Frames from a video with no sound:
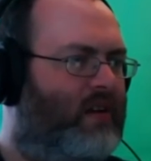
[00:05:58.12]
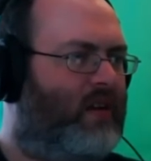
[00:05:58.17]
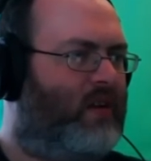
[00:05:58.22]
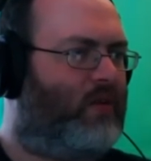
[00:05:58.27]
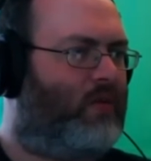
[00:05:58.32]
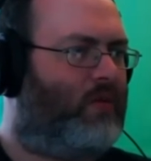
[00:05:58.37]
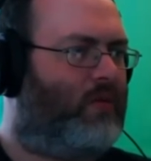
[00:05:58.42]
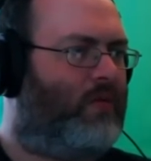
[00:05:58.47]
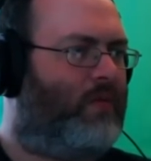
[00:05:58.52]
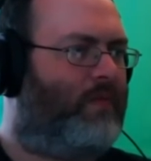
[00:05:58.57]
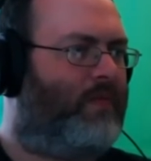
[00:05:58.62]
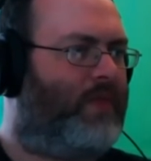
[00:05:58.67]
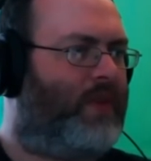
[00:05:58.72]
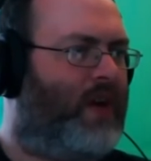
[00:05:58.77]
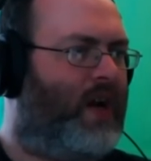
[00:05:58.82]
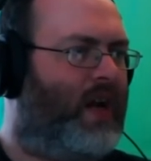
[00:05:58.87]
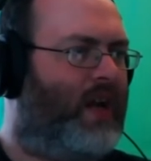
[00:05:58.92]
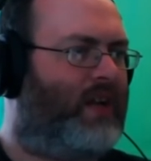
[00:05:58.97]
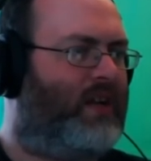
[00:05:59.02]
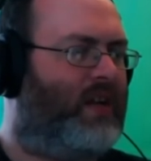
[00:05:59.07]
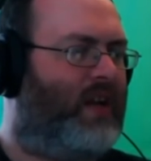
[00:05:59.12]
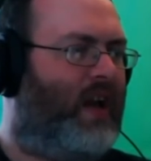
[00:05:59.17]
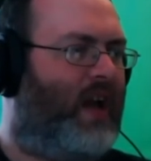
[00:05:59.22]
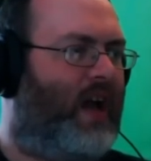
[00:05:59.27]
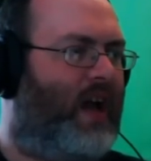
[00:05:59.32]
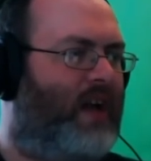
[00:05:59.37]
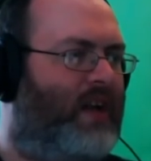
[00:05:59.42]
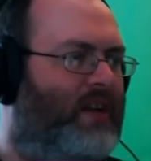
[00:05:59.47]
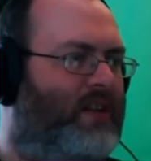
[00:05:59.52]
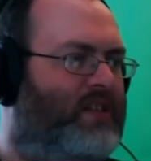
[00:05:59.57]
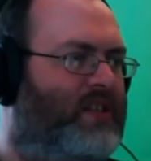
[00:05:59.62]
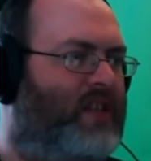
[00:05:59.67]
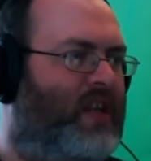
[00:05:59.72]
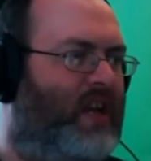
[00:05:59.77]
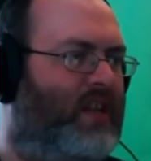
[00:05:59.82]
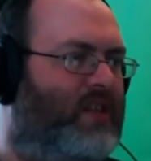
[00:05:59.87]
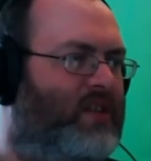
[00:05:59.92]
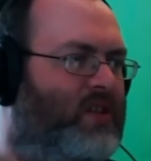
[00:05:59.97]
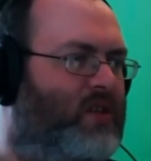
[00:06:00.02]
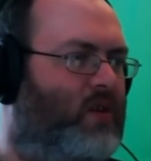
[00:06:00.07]
Needle, thread, and a
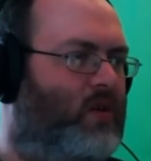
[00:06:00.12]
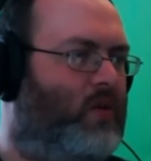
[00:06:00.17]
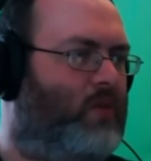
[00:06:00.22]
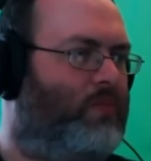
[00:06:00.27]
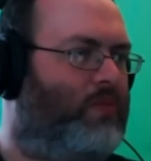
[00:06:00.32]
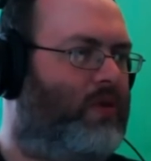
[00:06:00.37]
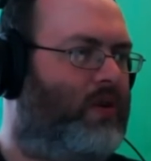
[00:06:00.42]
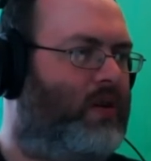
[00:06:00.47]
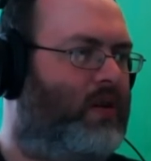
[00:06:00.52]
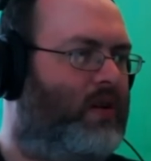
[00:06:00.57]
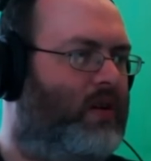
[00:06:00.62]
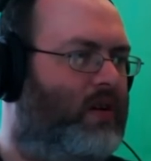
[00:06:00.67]
stethoscope.